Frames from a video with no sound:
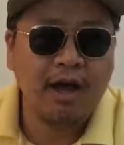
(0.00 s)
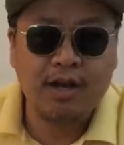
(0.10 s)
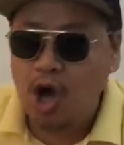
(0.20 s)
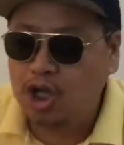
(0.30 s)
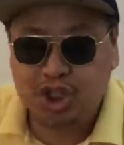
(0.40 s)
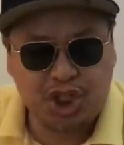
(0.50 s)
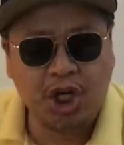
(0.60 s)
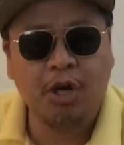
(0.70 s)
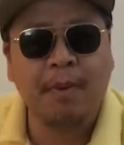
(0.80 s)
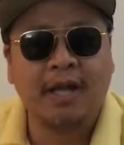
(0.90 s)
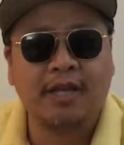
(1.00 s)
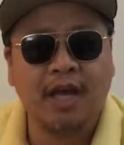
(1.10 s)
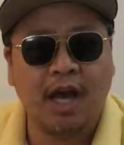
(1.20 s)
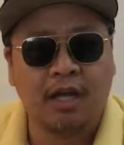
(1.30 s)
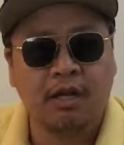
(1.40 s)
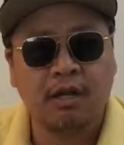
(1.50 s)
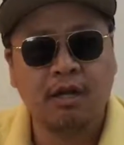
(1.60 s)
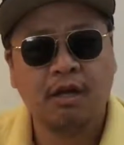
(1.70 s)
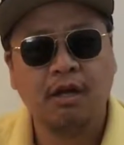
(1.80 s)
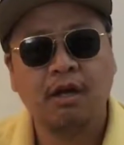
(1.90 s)
And they all cheered him at the end.
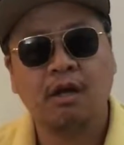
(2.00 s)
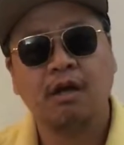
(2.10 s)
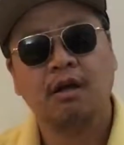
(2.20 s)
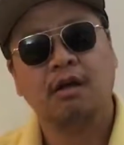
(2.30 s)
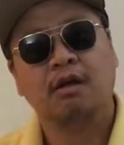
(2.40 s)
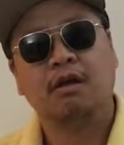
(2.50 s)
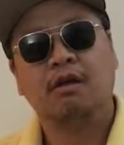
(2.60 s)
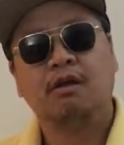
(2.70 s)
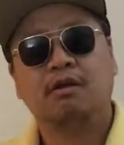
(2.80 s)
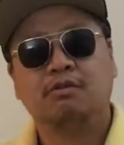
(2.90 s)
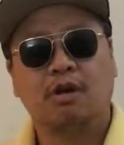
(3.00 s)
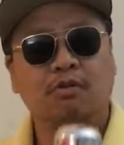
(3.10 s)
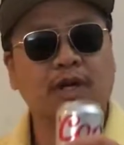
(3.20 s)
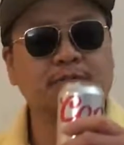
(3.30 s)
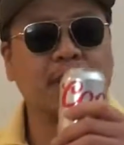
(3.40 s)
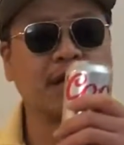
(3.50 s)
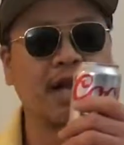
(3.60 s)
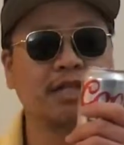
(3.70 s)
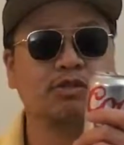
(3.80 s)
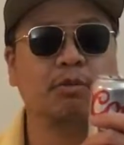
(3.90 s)
So I raise my
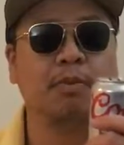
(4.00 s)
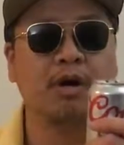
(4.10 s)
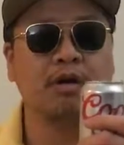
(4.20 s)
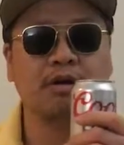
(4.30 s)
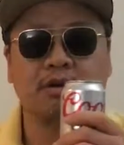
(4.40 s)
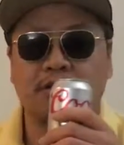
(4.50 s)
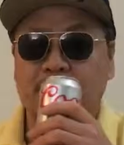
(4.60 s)
glass to America.